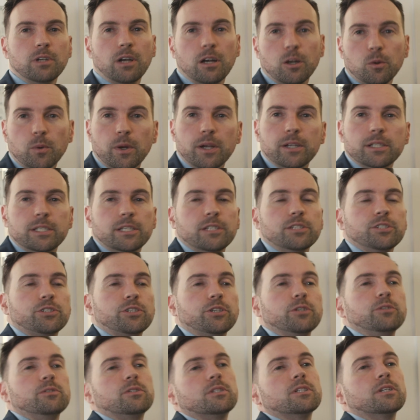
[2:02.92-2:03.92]
I'll wear a dinner
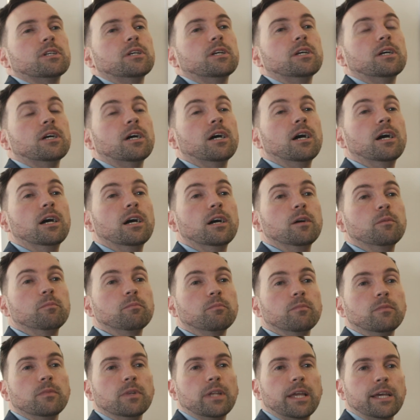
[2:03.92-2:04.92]
suit.
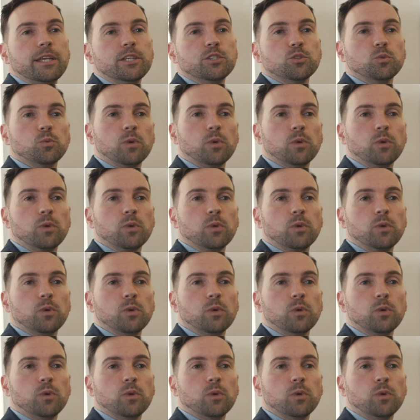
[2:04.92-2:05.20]
Ladies